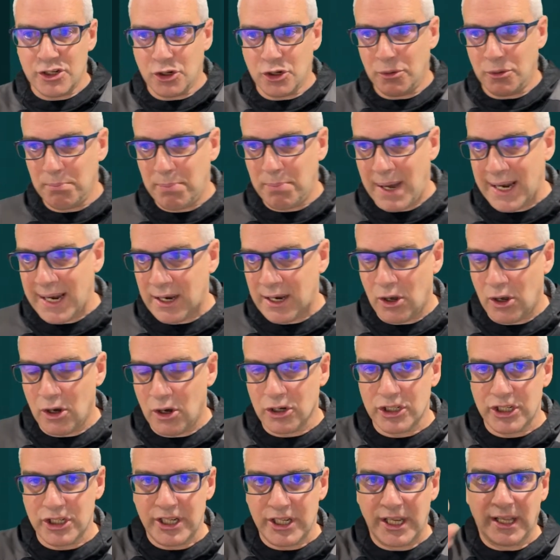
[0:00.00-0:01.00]

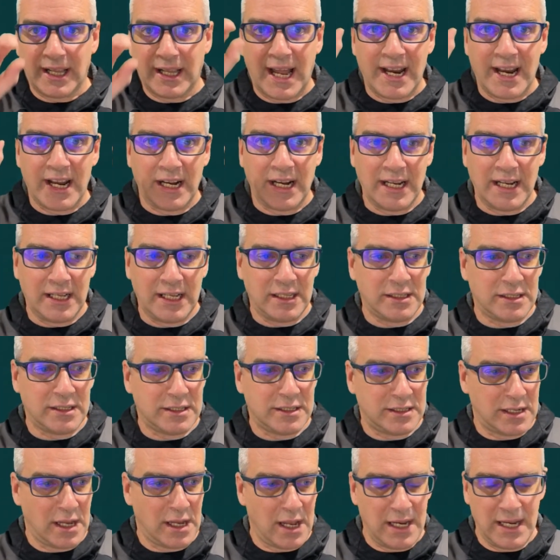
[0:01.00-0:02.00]
unpadlocked. You'll get
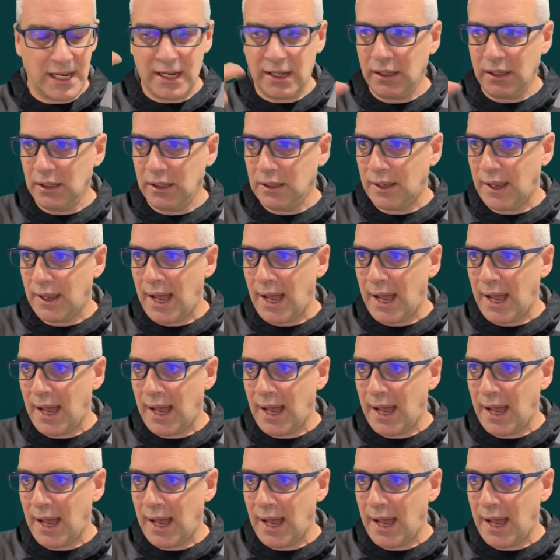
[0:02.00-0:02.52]
a little